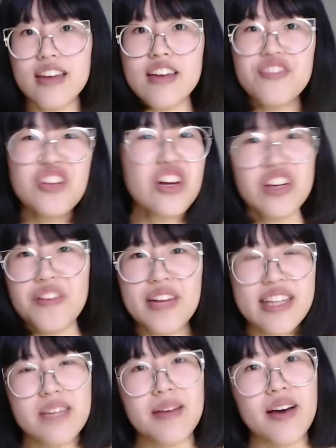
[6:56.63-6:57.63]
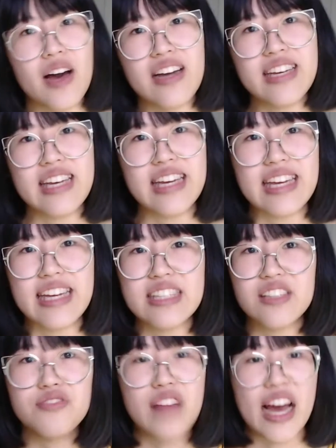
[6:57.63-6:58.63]
If you don't know anything about Anki, it's
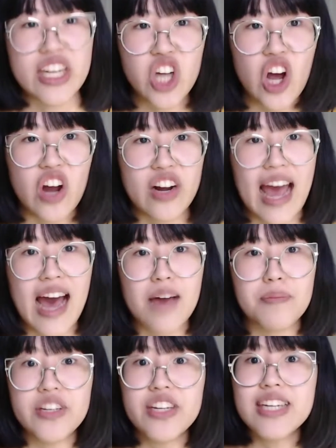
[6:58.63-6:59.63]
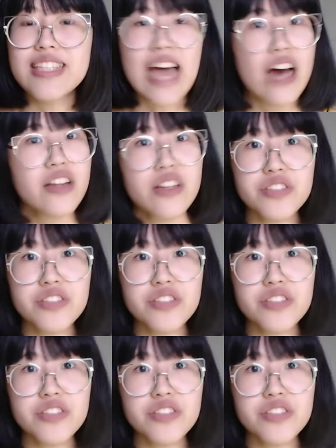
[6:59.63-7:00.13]
a flashcard app and you can download